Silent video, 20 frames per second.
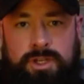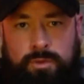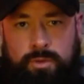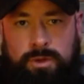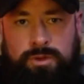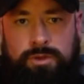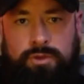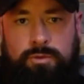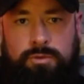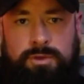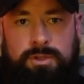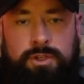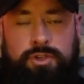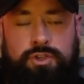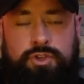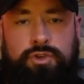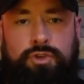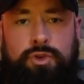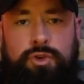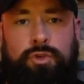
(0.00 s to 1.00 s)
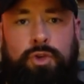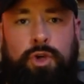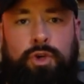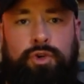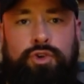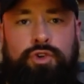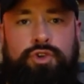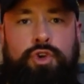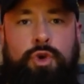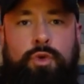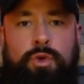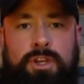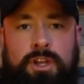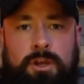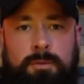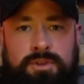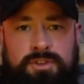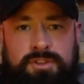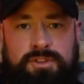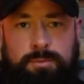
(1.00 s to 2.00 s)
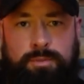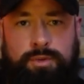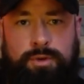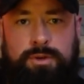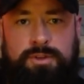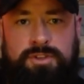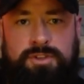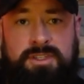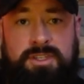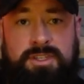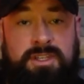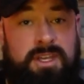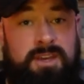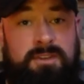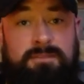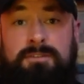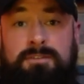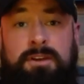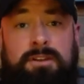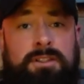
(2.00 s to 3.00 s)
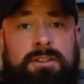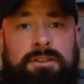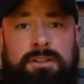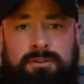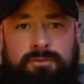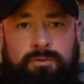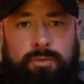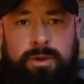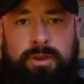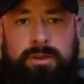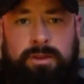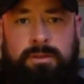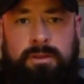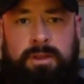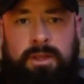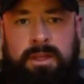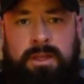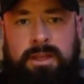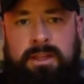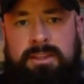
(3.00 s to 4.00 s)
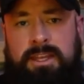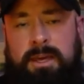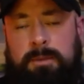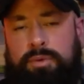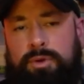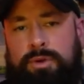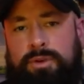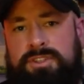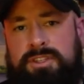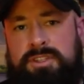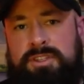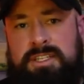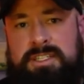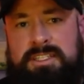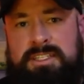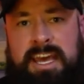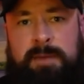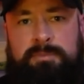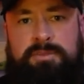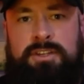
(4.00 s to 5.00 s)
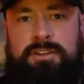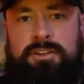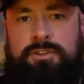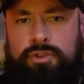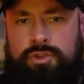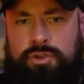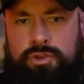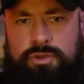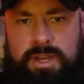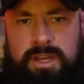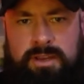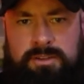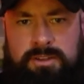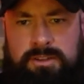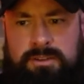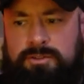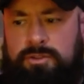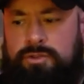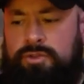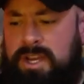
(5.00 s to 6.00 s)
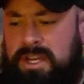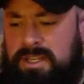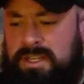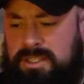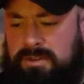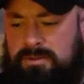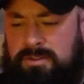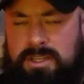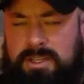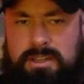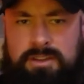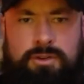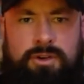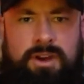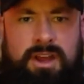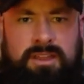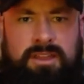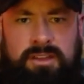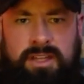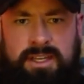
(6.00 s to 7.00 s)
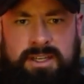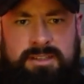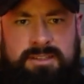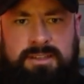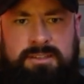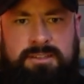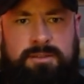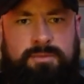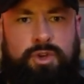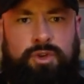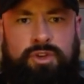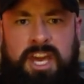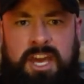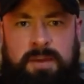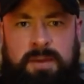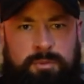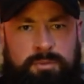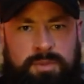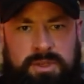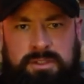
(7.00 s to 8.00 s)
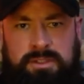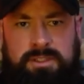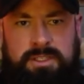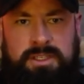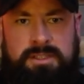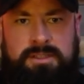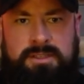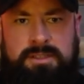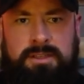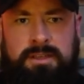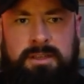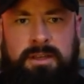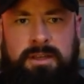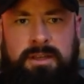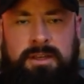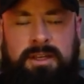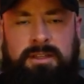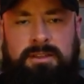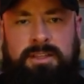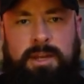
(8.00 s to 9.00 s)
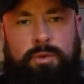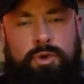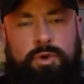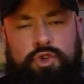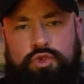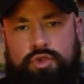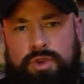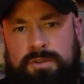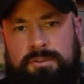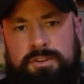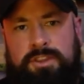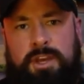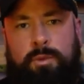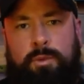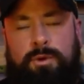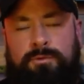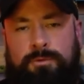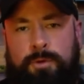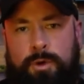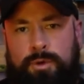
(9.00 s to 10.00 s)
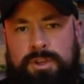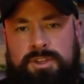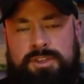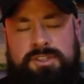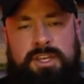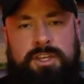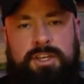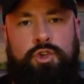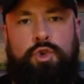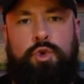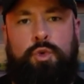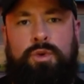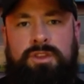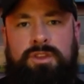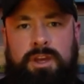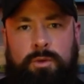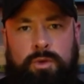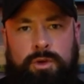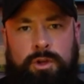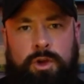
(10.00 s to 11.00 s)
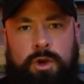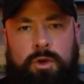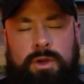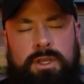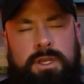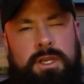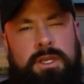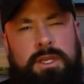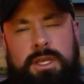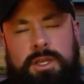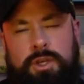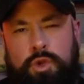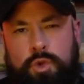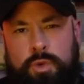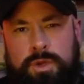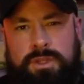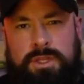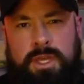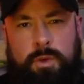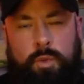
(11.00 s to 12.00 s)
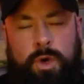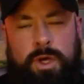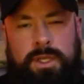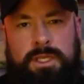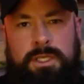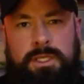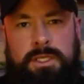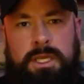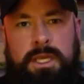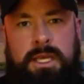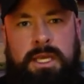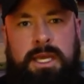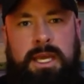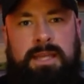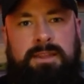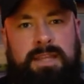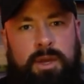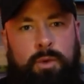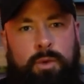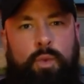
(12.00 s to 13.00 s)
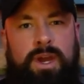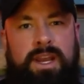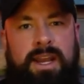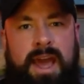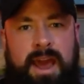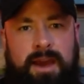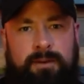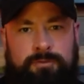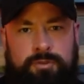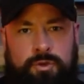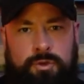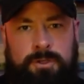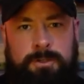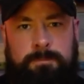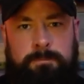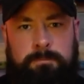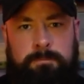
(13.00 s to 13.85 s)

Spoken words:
with you because you're no longer showing up as the person that they fell in love with, that person that tapped into their creativity, their athleticism, their capabilities. They were driven, they were focused, they knew where they were going, and they knew what they wanted, and they went after it.